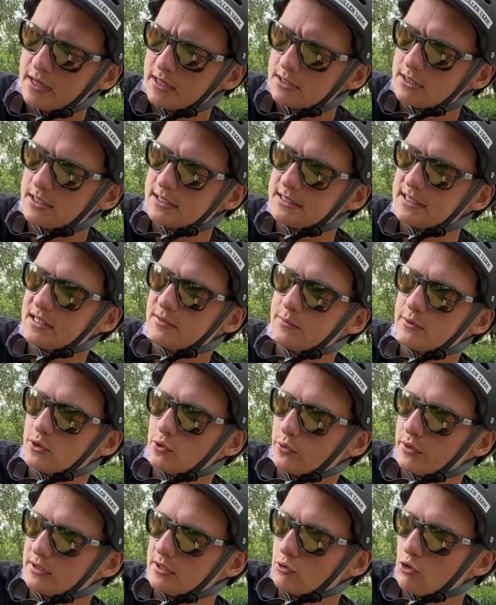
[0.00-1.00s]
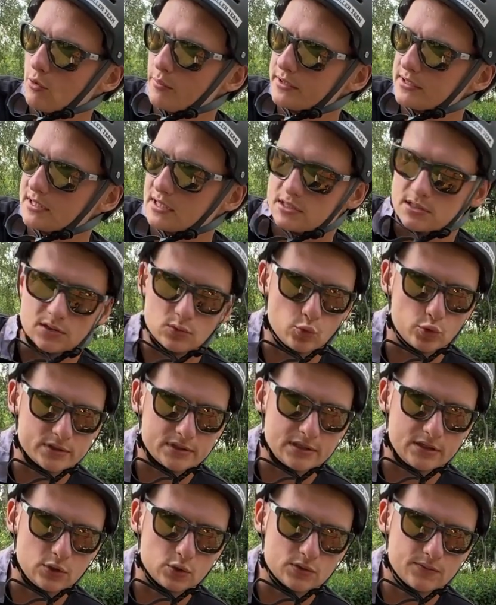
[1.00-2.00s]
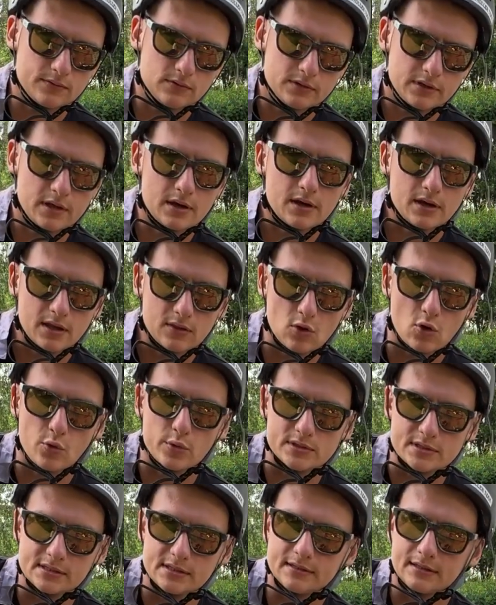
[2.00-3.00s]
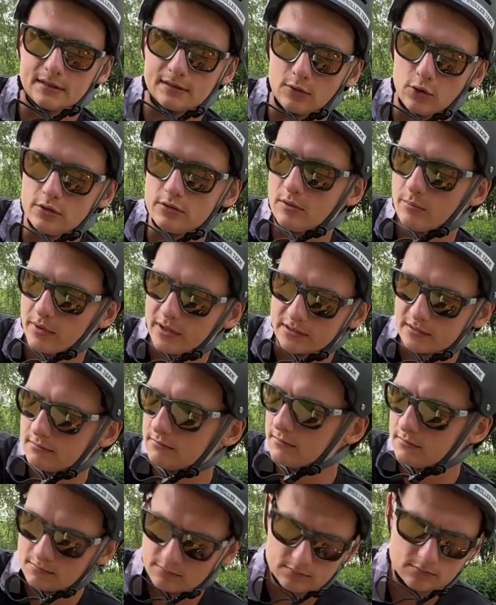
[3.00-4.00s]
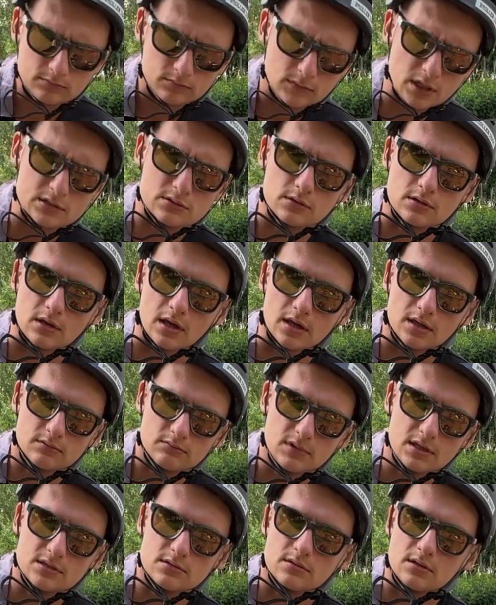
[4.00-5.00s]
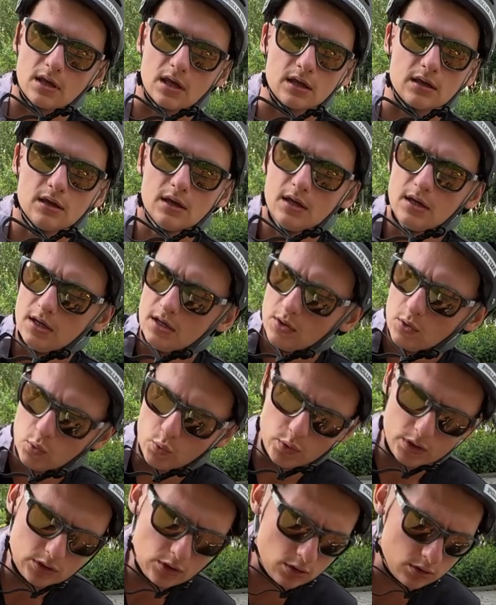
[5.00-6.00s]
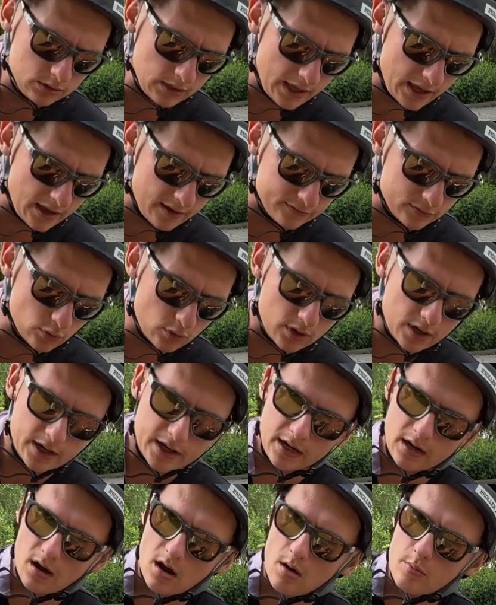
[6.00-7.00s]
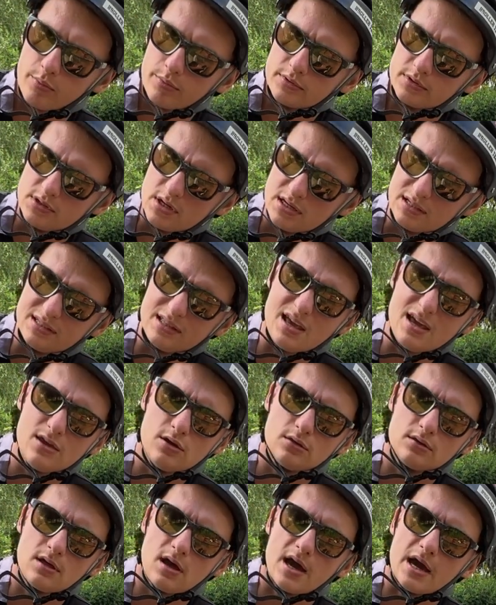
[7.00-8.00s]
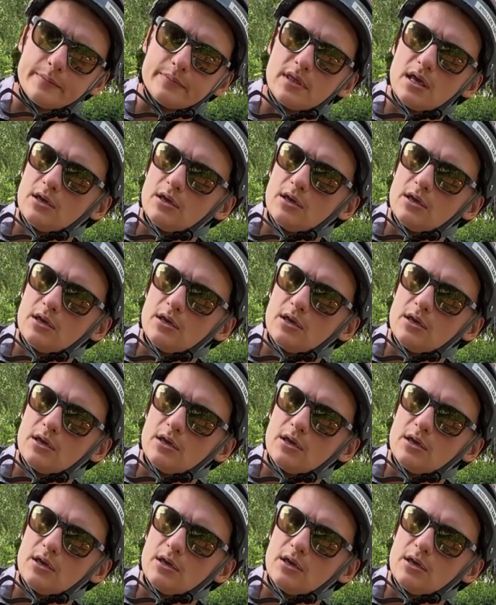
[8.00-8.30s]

Just let me know in the comment section, was that useful? Yeah, I know it's a little long, but that's okay. We don't have to hurry up. Just take your time.